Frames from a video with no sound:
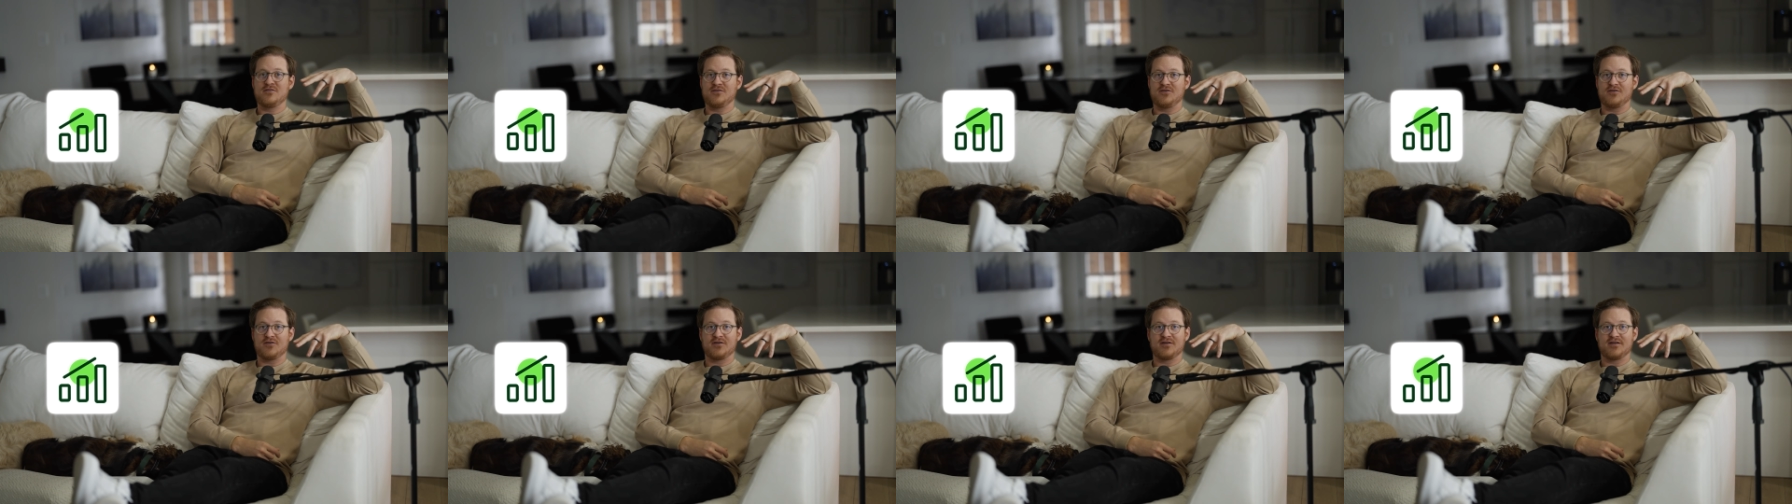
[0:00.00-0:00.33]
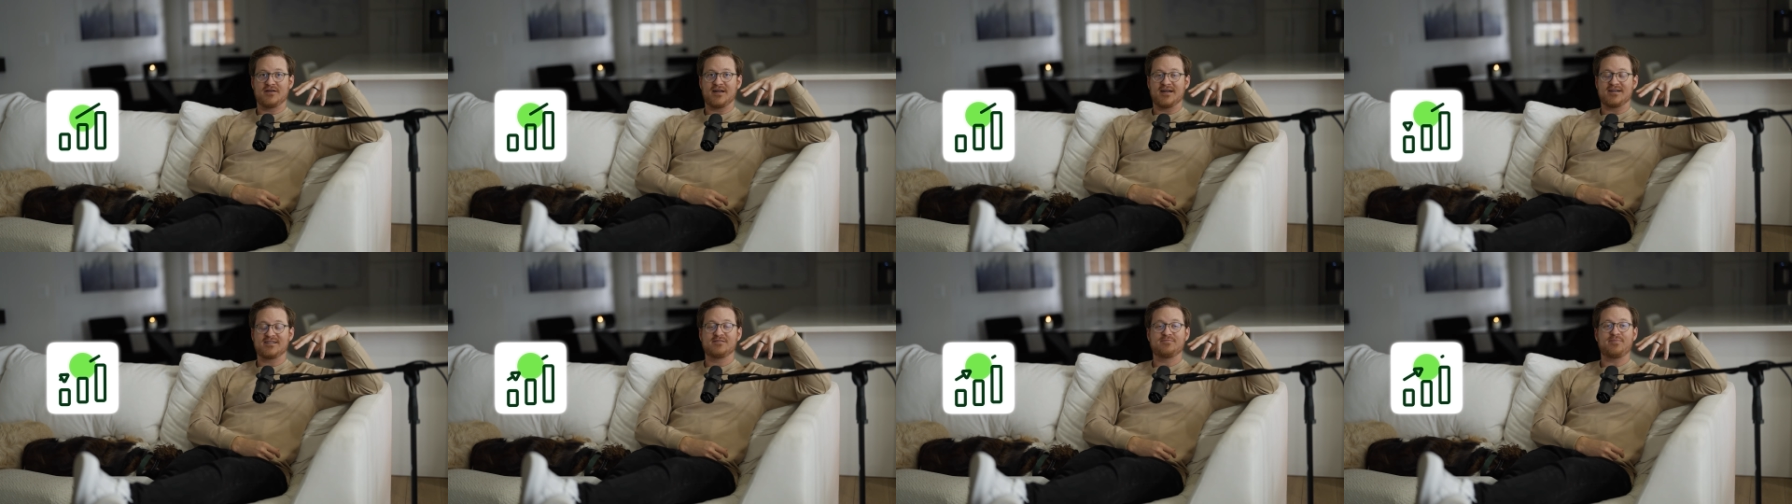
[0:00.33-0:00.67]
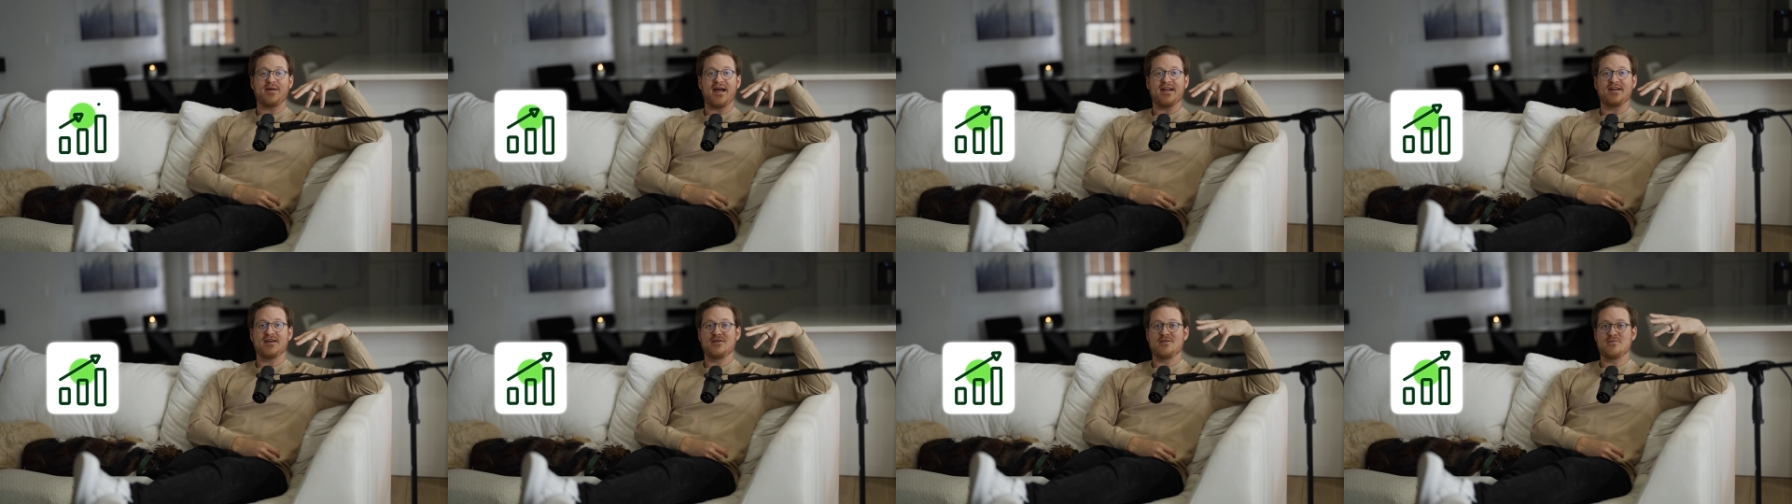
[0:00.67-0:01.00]
You could
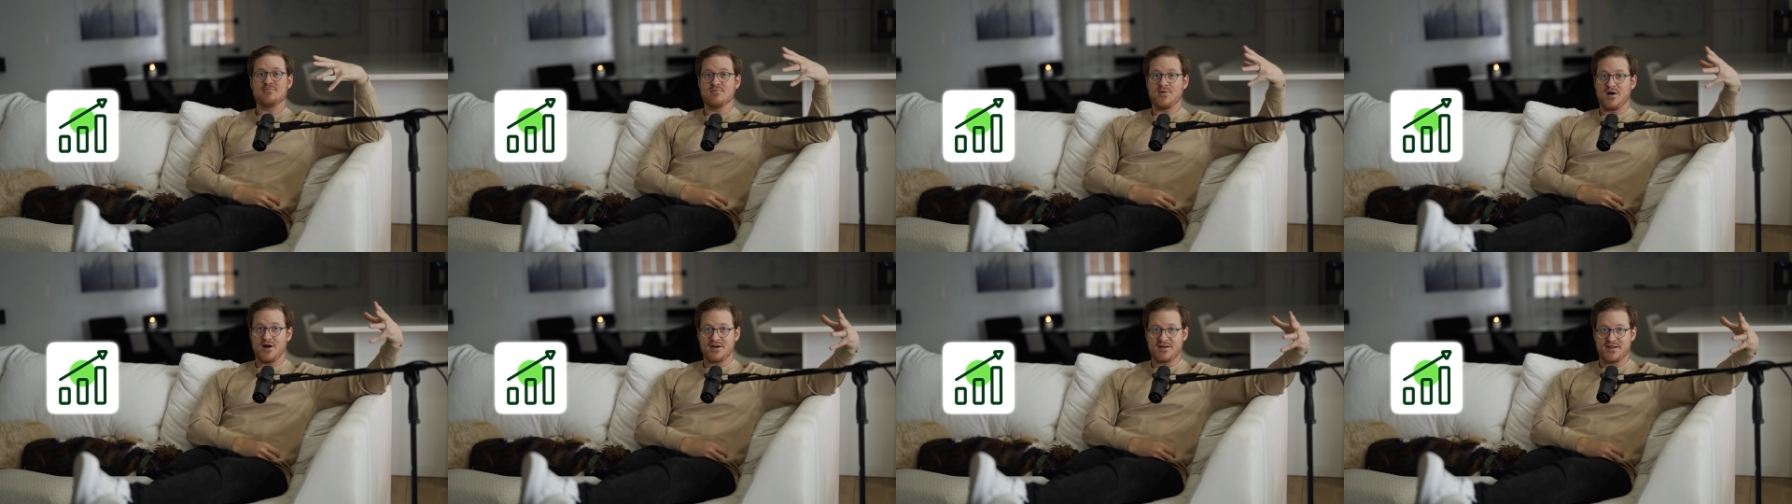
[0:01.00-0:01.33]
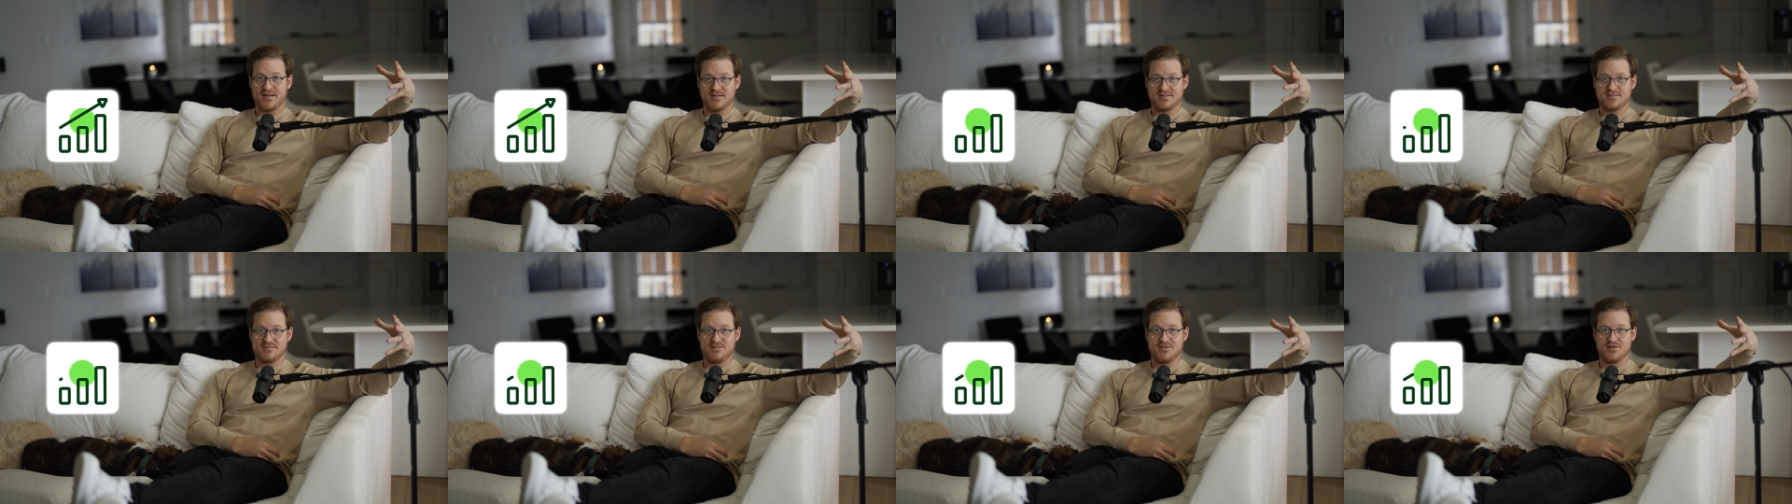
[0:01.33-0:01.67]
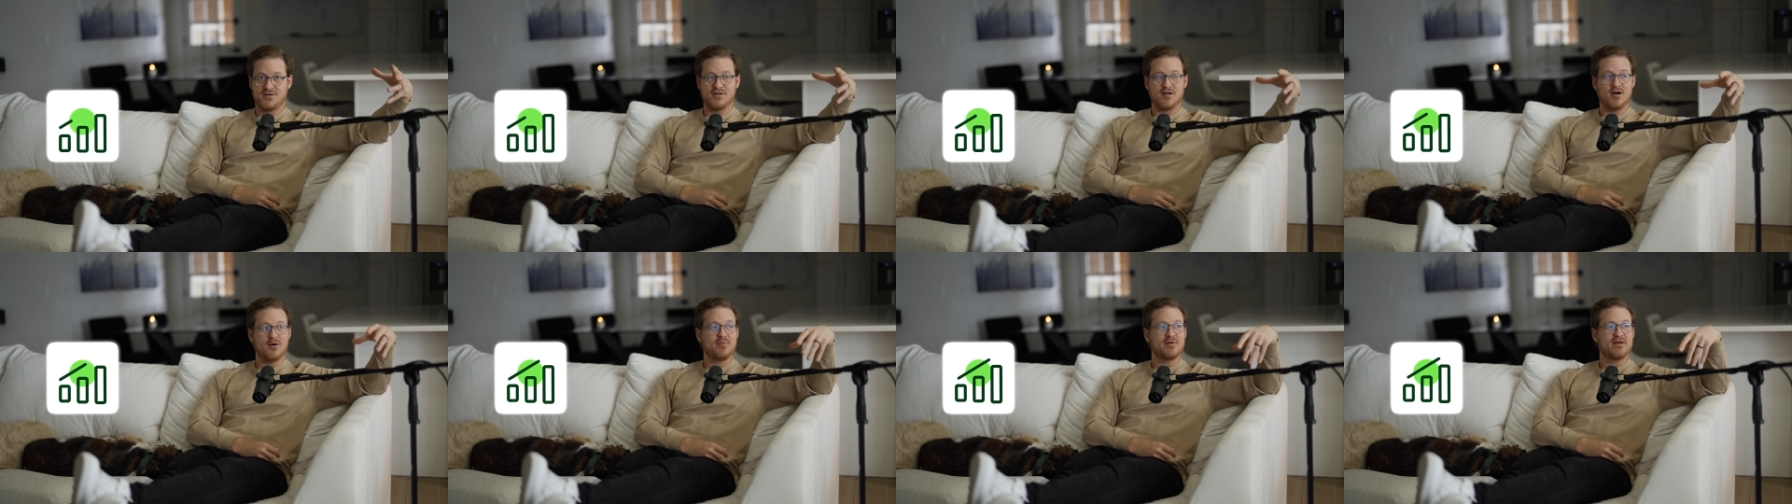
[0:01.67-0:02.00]
expand to new markets. You
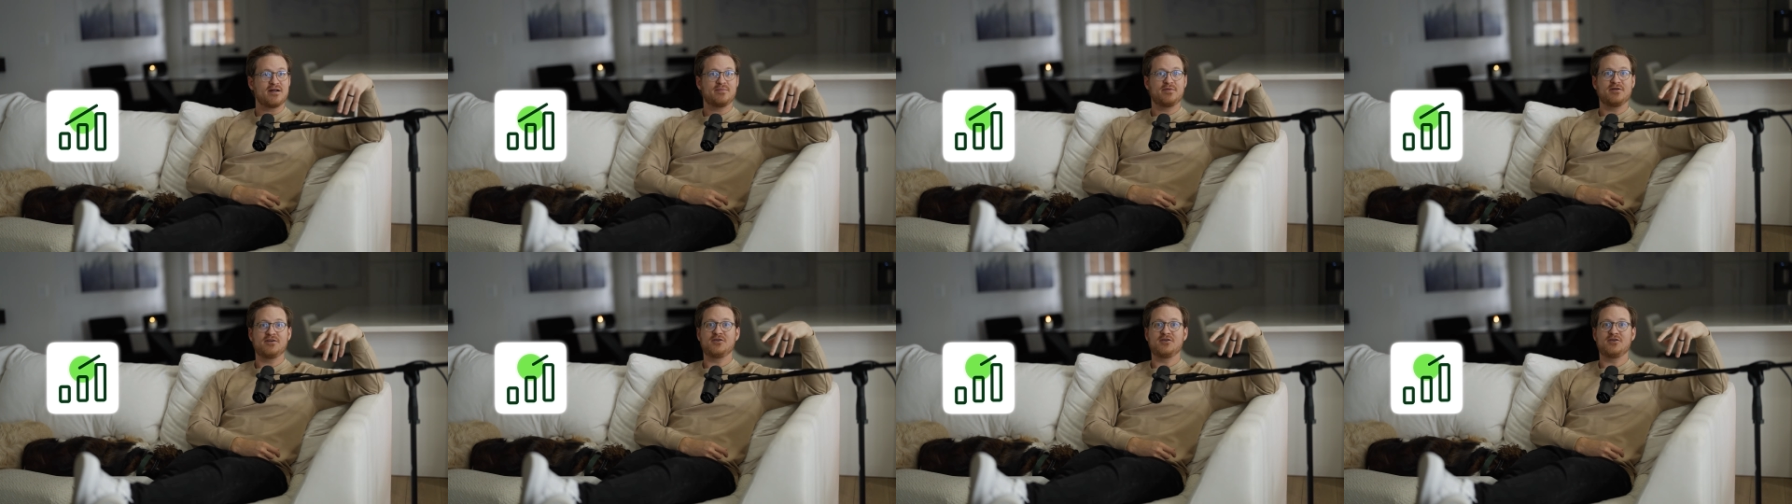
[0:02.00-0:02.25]
can open up